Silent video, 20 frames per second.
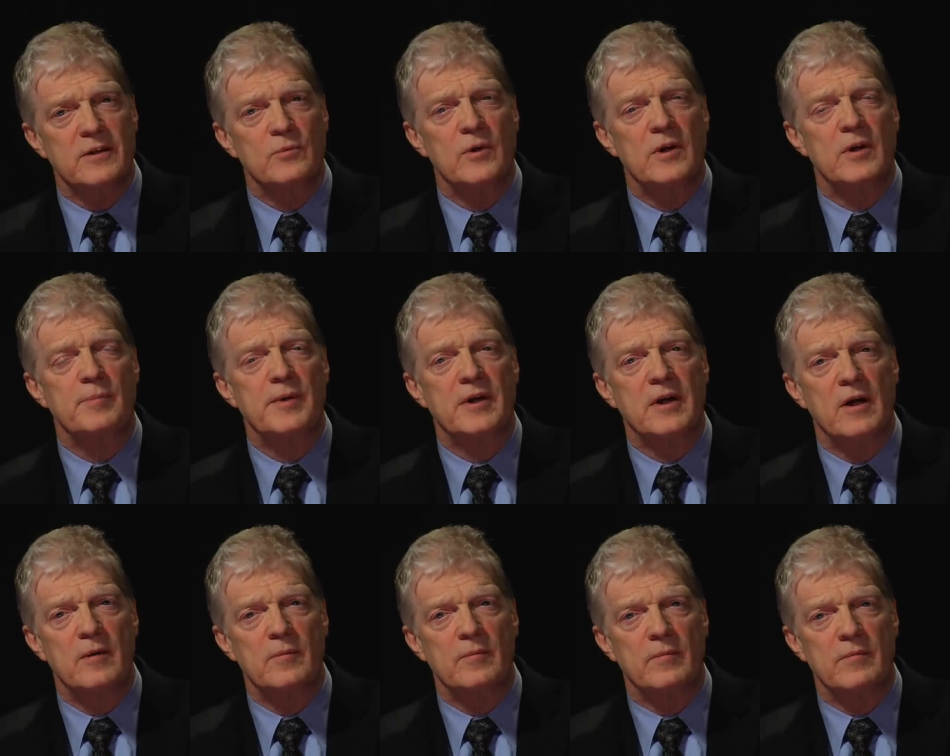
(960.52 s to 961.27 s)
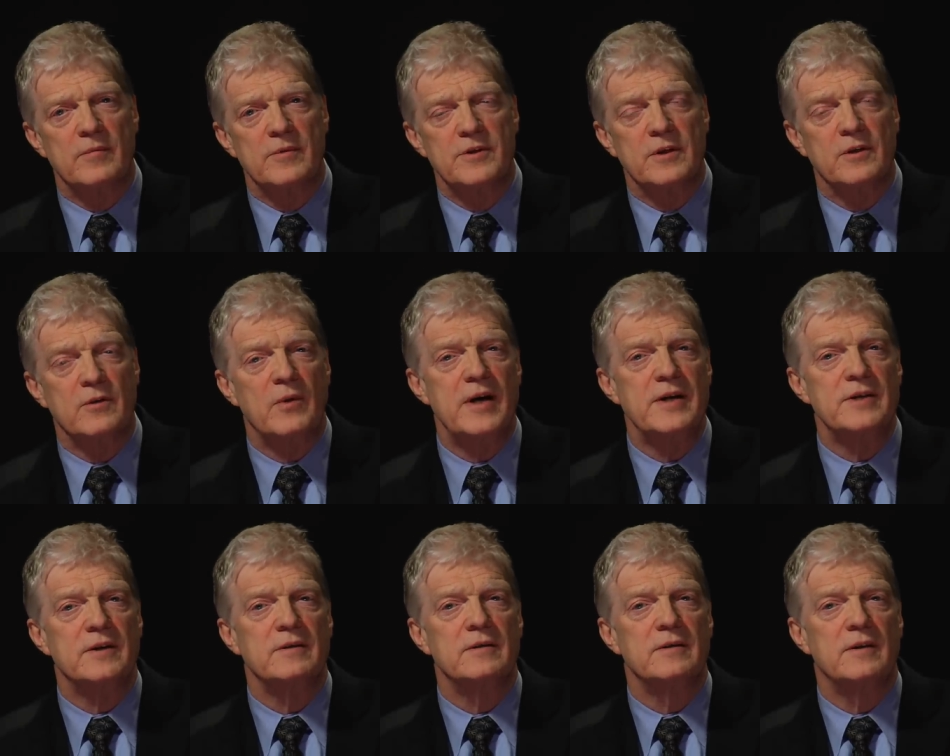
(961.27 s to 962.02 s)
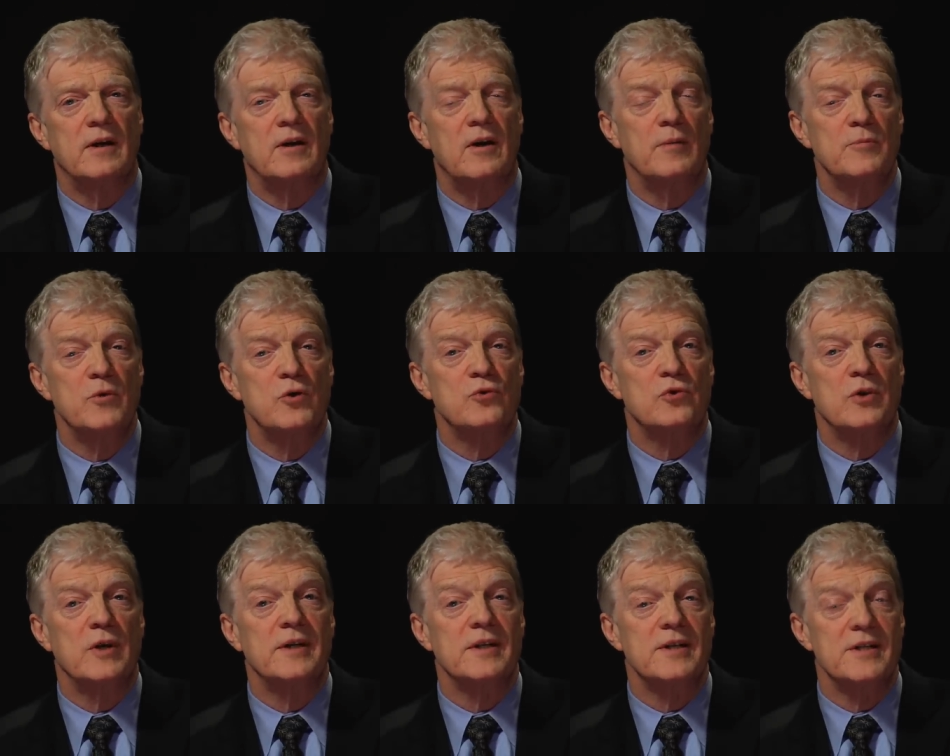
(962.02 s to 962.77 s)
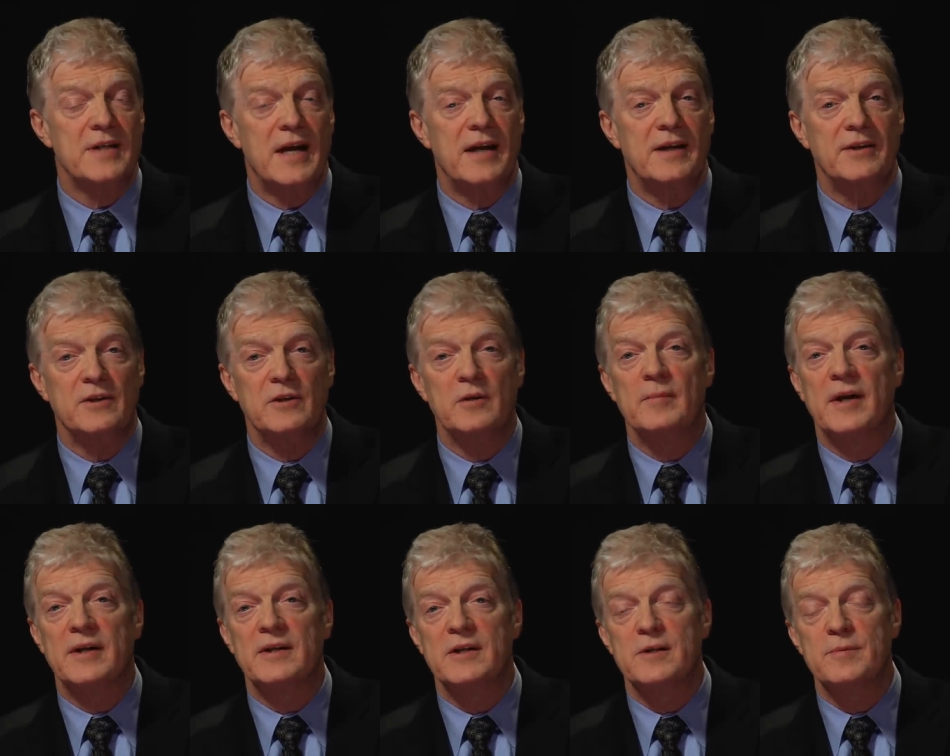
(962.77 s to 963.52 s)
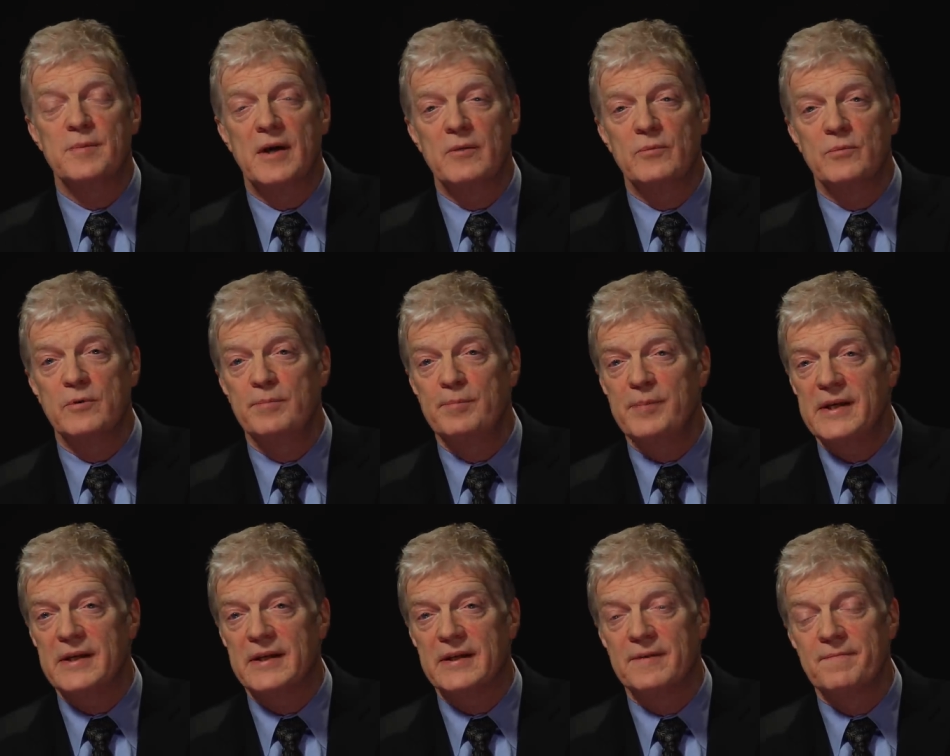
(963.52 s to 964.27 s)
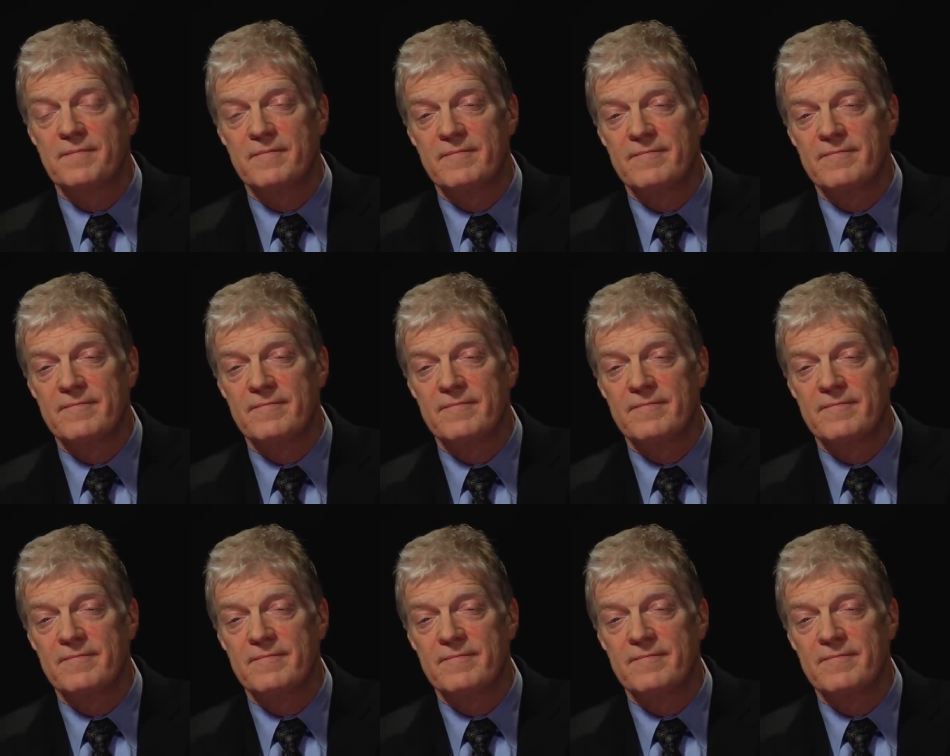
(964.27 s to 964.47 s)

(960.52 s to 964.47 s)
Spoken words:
the world becomes, the greater our mutual understanding, you might expect, would be.